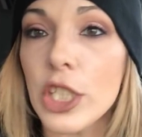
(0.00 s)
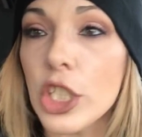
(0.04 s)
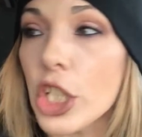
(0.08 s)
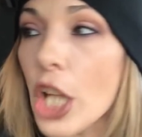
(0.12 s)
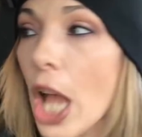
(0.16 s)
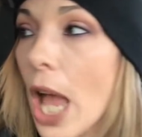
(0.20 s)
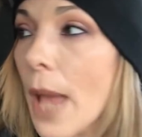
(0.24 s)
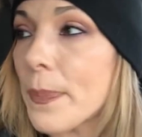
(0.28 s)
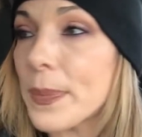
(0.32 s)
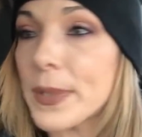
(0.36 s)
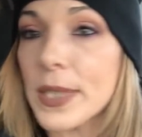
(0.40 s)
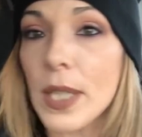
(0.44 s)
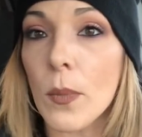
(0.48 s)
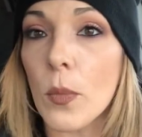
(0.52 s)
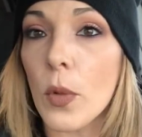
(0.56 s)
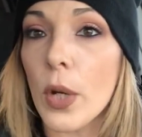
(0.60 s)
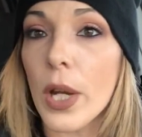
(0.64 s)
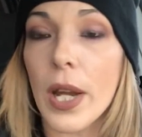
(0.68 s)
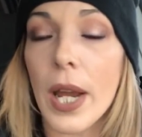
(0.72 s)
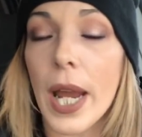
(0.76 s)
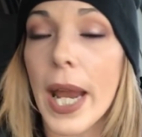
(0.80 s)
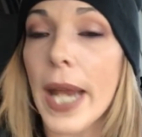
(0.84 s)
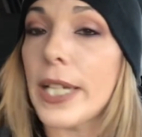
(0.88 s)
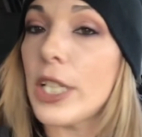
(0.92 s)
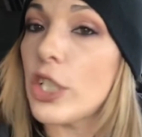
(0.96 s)
shop
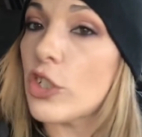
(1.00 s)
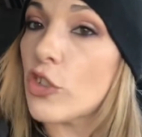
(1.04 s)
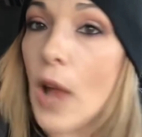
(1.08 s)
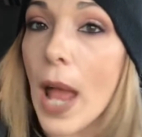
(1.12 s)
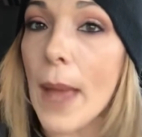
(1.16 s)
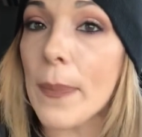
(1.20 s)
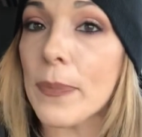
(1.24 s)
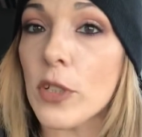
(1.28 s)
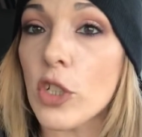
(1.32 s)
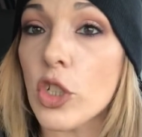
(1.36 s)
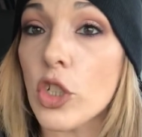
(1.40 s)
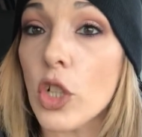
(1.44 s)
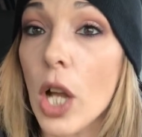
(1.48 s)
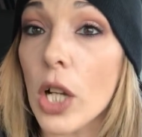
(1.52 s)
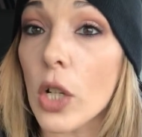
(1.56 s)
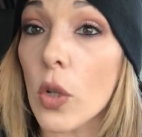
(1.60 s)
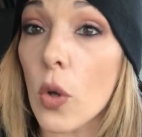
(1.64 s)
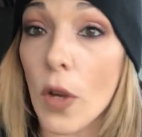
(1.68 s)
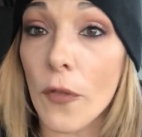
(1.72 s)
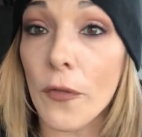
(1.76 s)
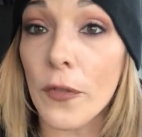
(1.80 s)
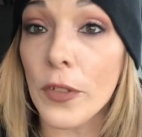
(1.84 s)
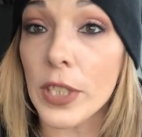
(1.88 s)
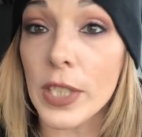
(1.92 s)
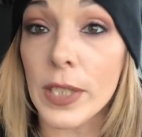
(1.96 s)
somewhere, and he dropped the truck
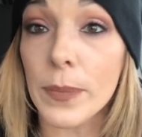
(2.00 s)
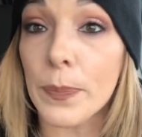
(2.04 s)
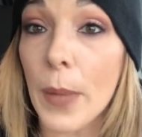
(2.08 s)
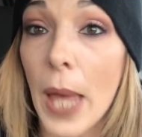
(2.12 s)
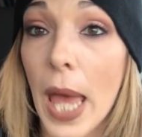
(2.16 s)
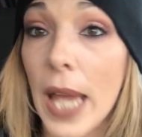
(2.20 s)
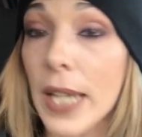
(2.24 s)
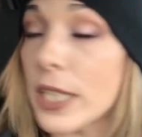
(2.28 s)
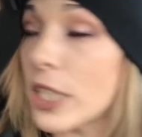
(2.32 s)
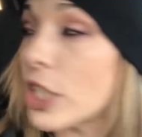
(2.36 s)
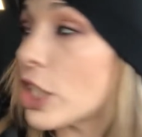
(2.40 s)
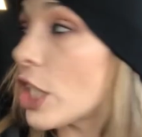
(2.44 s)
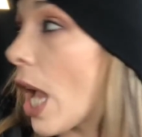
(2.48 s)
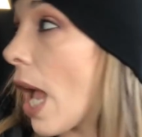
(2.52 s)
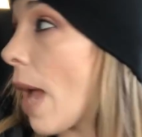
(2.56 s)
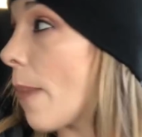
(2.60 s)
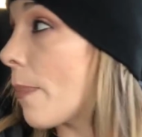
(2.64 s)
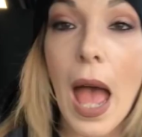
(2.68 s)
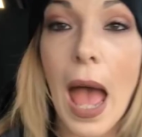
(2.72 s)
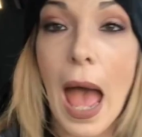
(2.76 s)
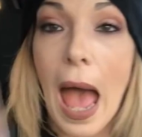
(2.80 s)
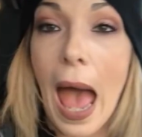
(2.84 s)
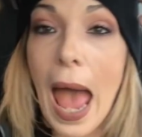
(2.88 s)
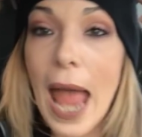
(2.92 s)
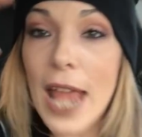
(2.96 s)
off in this body
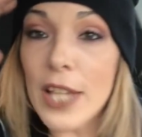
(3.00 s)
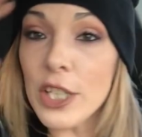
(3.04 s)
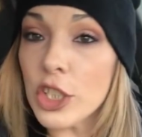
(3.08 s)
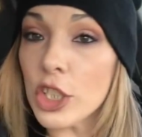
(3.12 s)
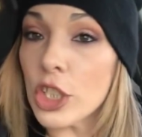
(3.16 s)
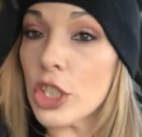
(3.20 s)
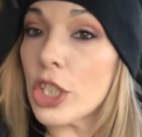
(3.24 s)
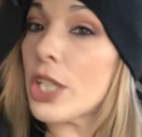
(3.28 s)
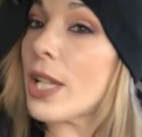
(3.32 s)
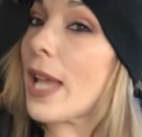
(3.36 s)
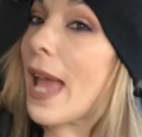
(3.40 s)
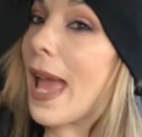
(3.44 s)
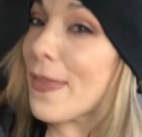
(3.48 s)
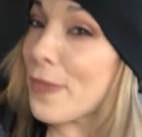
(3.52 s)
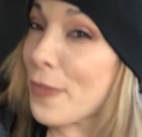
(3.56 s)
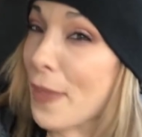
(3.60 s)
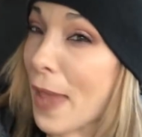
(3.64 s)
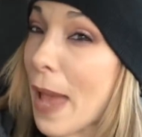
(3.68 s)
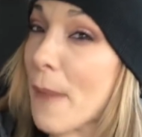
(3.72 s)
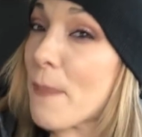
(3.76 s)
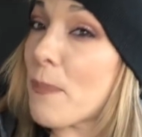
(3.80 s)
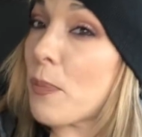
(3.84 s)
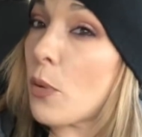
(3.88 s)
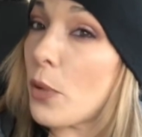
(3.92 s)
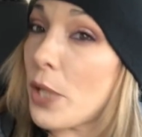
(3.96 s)
shop. I should have at
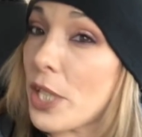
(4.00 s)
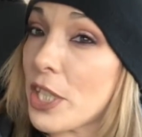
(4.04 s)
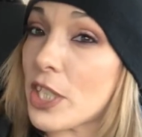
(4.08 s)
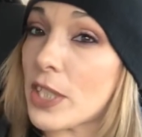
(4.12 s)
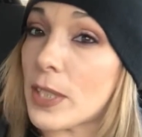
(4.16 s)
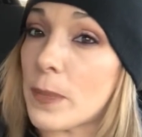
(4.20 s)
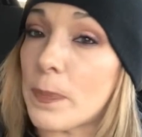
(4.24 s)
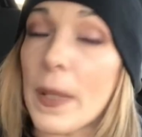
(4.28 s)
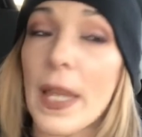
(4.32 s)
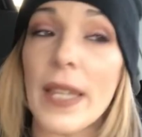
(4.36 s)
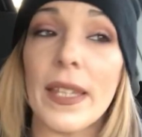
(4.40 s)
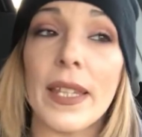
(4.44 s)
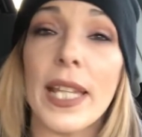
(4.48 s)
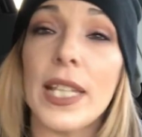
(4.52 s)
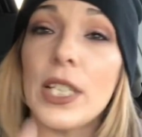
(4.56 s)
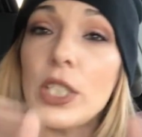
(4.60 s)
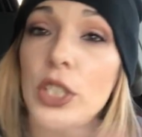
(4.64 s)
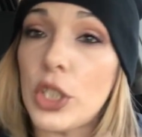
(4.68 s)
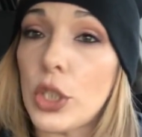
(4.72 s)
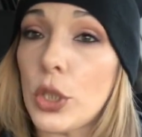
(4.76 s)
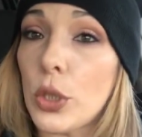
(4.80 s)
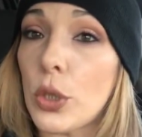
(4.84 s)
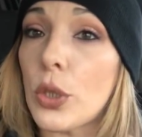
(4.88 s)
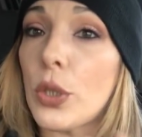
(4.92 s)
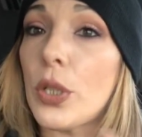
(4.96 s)
that point just been like,
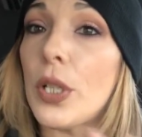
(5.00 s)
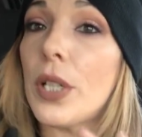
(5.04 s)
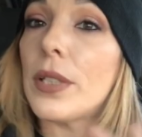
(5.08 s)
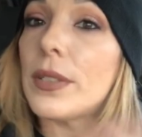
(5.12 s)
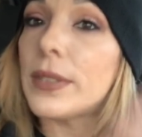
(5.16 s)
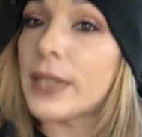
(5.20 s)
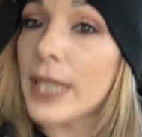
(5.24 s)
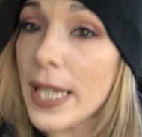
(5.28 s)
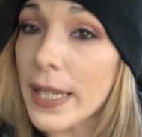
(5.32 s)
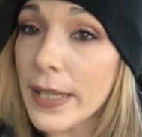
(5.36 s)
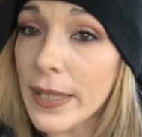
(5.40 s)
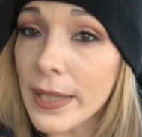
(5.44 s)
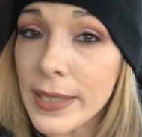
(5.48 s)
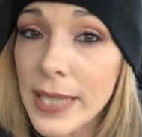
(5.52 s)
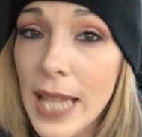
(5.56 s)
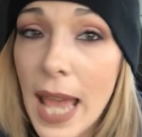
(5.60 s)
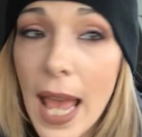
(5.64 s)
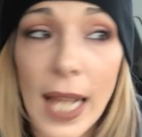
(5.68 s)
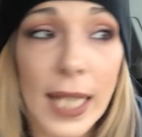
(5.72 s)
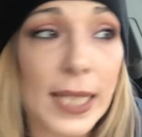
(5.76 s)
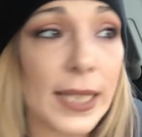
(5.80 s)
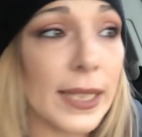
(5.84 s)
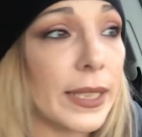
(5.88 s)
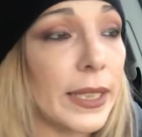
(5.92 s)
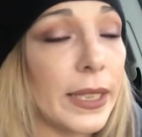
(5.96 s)
dude, take a
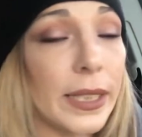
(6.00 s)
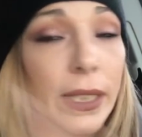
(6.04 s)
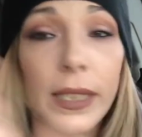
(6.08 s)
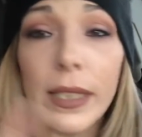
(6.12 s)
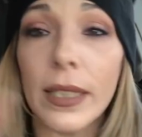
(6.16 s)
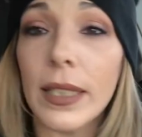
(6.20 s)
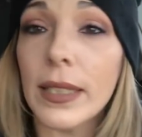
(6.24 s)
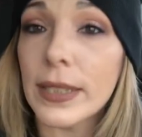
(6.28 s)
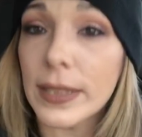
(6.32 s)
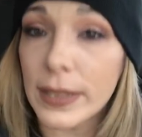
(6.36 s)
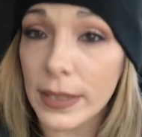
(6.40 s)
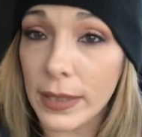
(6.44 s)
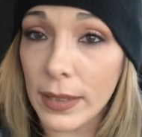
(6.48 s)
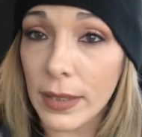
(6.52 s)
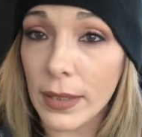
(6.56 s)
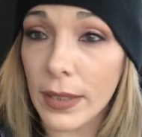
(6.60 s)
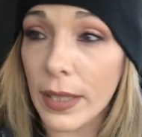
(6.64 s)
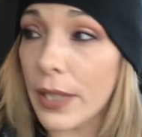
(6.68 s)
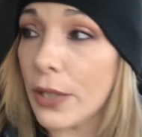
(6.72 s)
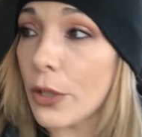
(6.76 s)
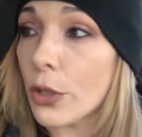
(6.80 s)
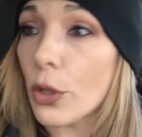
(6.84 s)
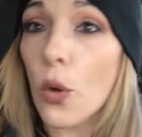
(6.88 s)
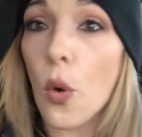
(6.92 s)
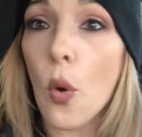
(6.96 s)
taxi, see you
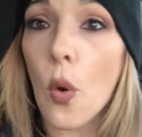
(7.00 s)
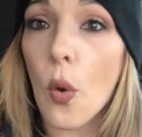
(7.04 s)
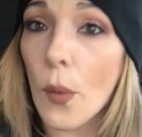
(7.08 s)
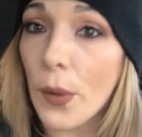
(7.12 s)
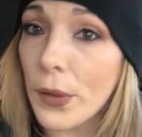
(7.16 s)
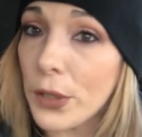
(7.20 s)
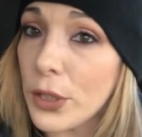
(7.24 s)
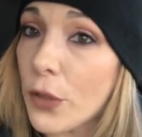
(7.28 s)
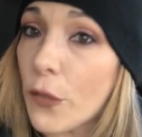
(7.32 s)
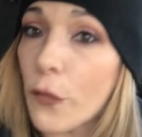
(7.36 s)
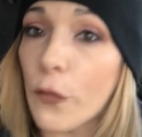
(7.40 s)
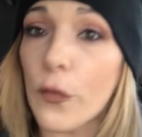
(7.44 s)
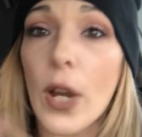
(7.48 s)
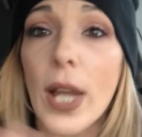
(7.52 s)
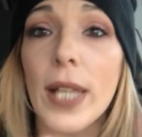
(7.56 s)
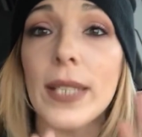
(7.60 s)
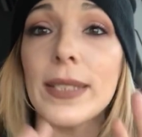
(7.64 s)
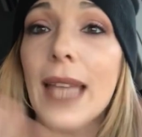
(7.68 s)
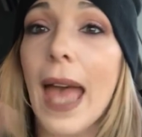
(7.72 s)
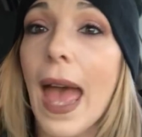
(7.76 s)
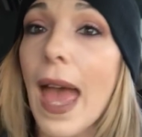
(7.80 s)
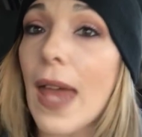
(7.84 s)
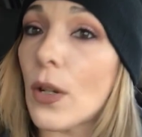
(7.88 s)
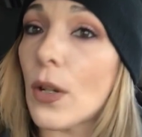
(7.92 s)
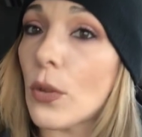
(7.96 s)
later, call one of your
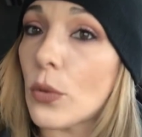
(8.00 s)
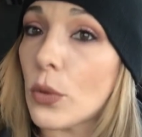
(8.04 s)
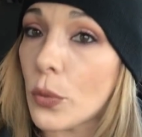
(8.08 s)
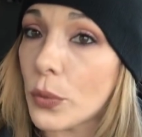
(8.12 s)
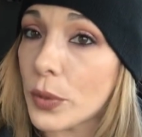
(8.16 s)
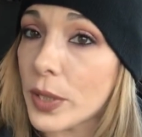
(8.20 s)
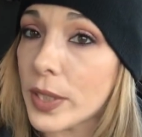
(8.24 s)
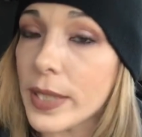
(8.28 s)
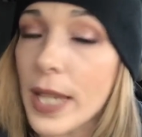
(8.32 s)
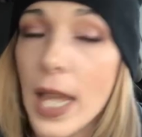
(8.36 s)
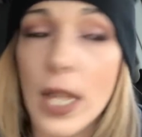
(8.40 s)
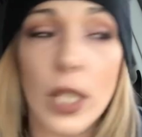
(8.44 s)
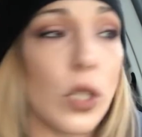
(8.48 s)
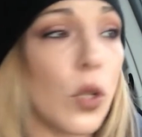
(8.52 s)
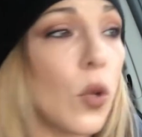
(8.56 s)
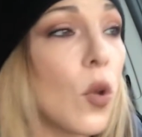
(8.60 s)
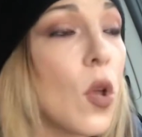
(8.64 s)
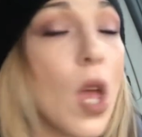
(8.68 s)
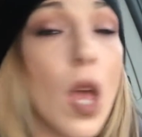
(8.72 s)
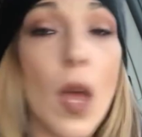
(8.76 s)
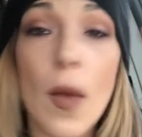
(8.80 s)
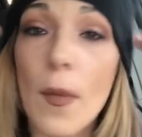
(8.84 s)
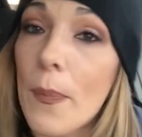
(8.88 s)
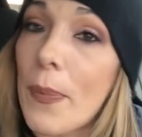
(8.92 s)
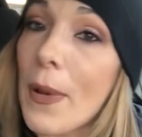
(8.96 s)
friends. I don't know what to tell you.
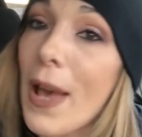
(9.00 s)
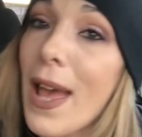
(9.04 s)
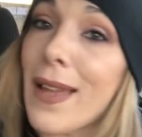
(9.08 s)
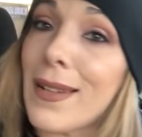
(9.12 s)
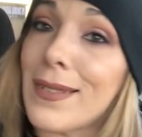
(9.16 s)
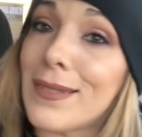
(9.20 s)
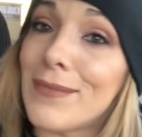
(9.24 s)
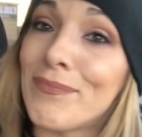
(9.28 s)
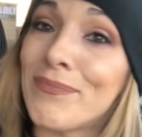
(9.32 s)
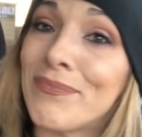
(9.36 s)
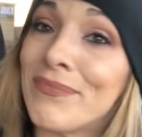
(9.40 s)
But